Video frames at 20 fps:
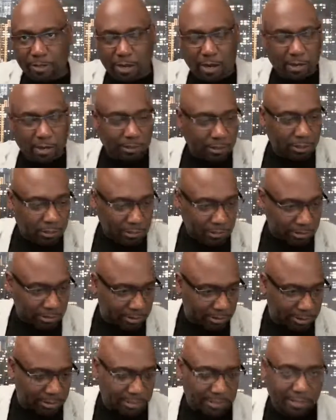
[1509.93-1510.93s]

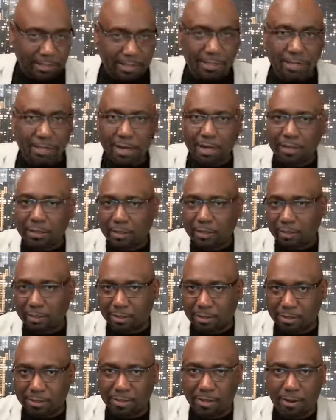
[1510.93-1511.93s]

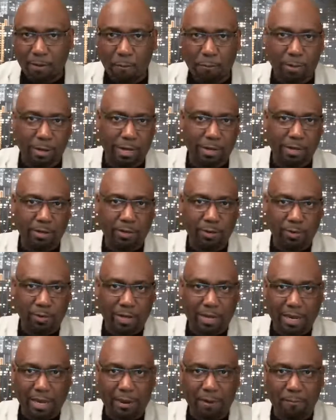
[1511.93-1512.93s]
cultures within the
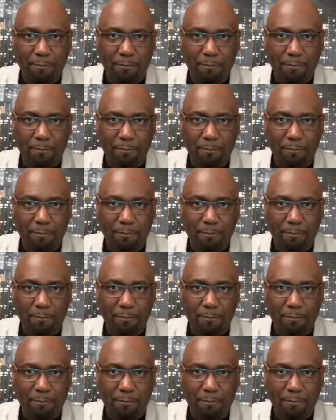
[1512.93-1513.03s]
UK,